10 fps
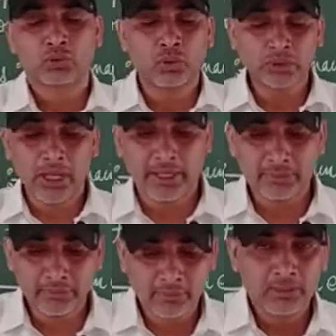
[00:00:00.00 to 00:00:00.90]
So that
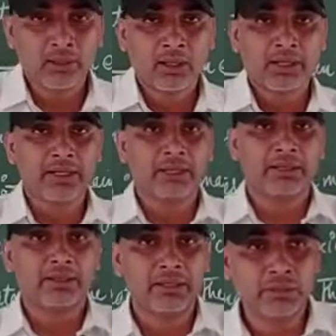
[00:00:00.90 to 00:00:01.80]

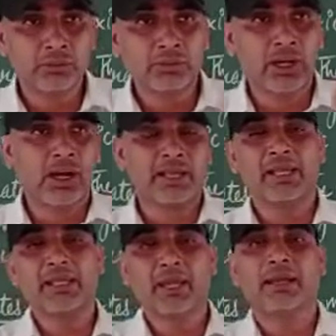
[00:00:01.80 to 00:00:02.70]
into the
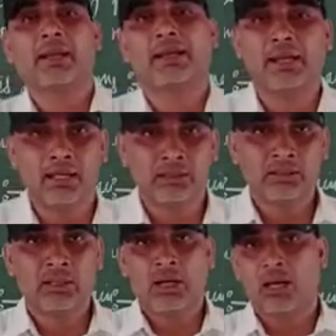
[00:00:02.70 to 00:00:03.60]
again and again
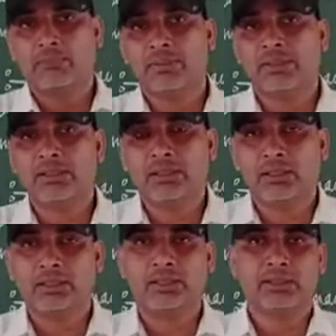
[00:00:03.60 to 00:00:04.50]
we
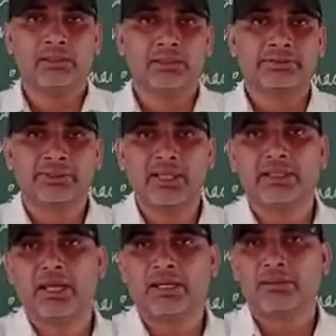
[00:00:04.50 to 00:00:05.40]
say
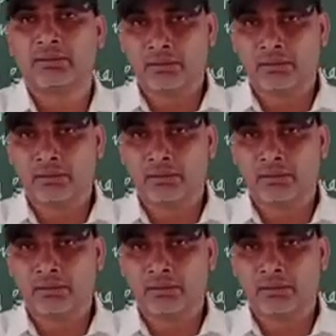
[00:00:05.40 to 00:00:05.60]
that